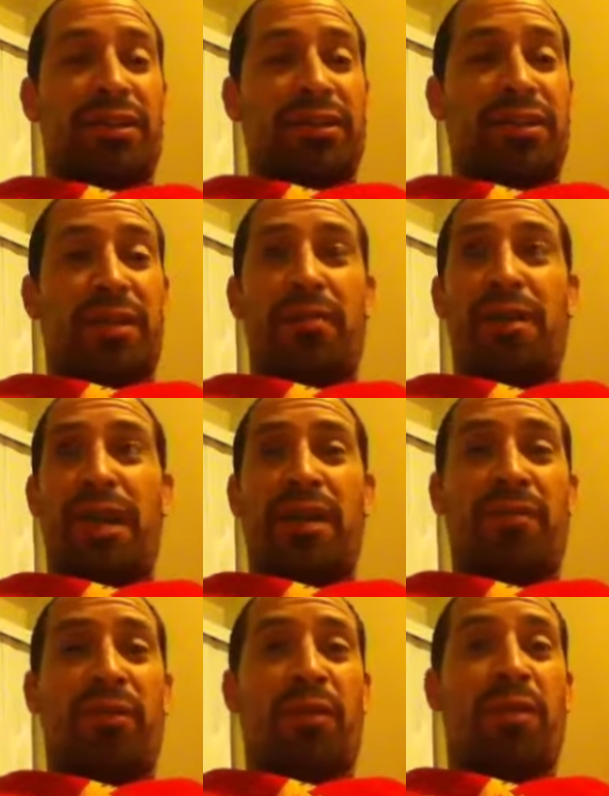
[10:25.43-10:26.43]
some kind
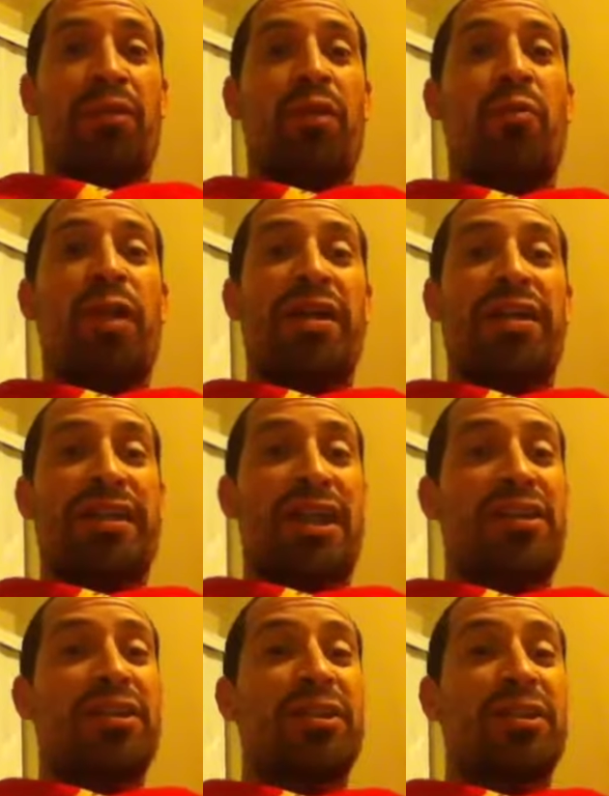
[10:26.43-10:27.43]
of the way that they
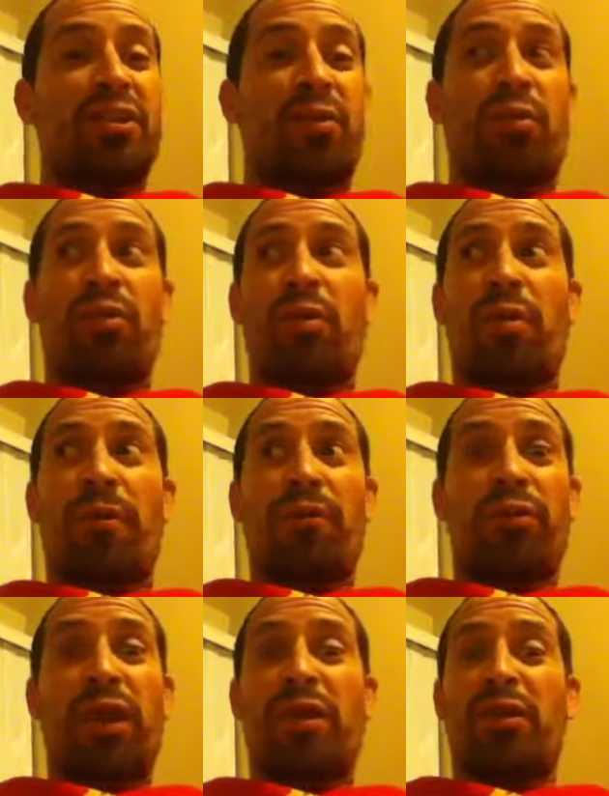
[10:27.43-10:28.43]
look to
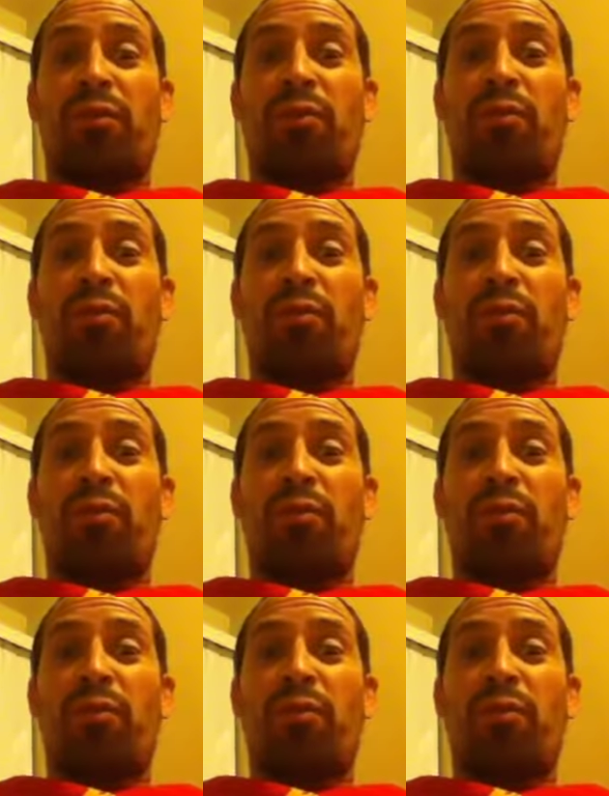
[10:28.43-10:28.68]
greater